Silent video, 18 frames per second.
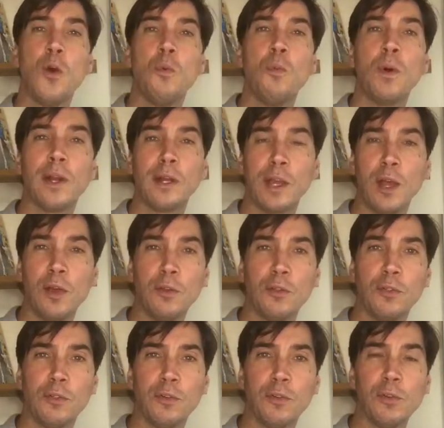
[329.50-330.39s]
what I go
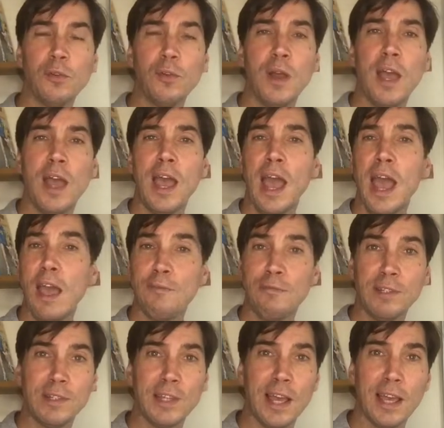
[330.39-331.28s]
through
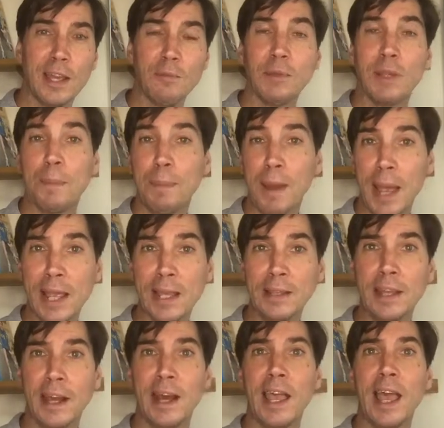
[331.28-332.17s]
every day with the
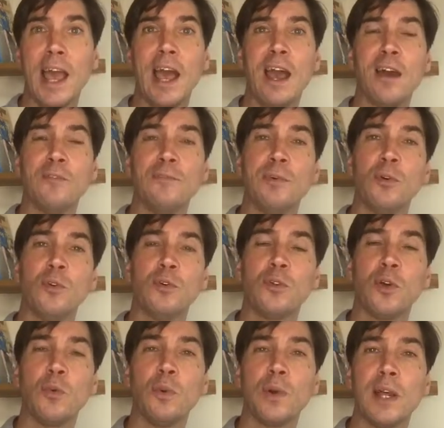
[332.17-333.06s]
pain that I have, but
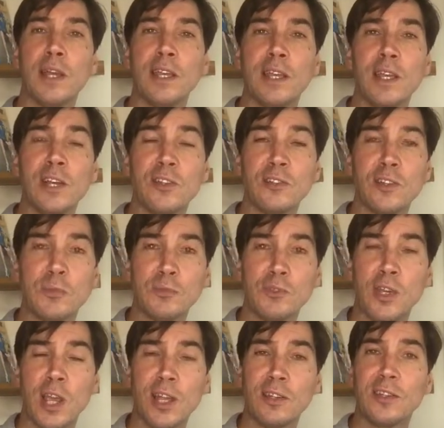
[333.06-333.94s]
also what I
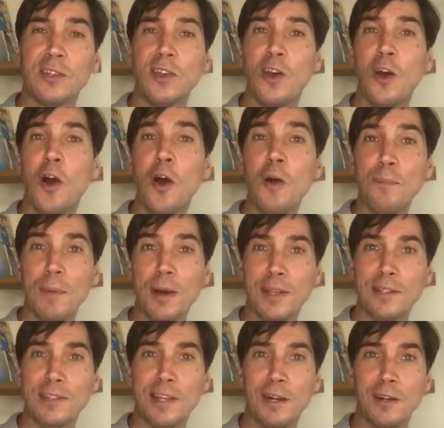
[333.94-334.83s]
subject on
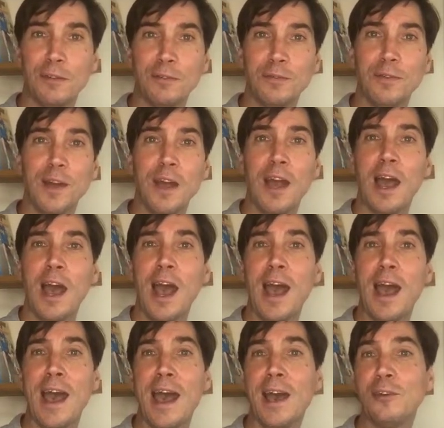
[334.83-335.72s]
myself,
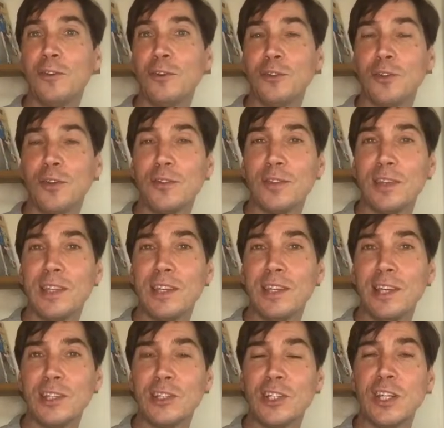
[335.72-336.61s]
and also
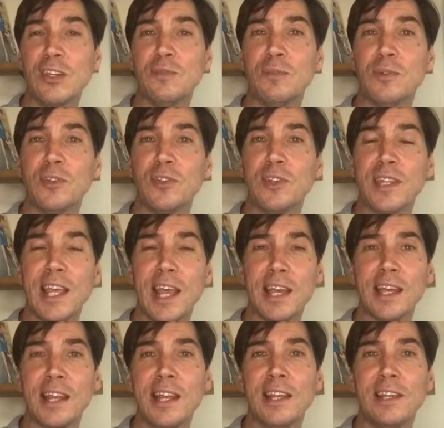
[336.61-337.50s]
the achievements and the
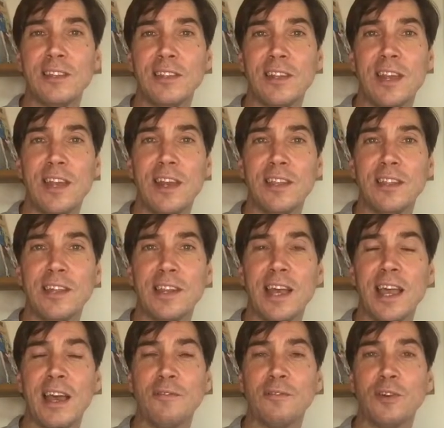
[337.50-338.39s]
accolades that
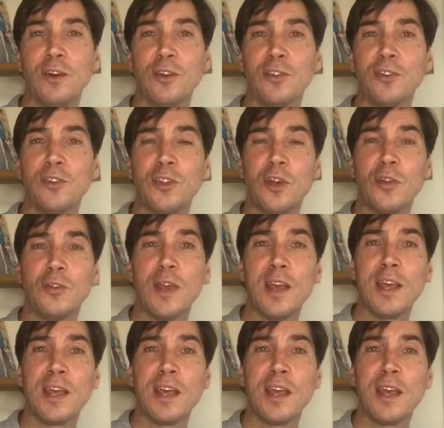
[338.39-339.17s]
I have got. So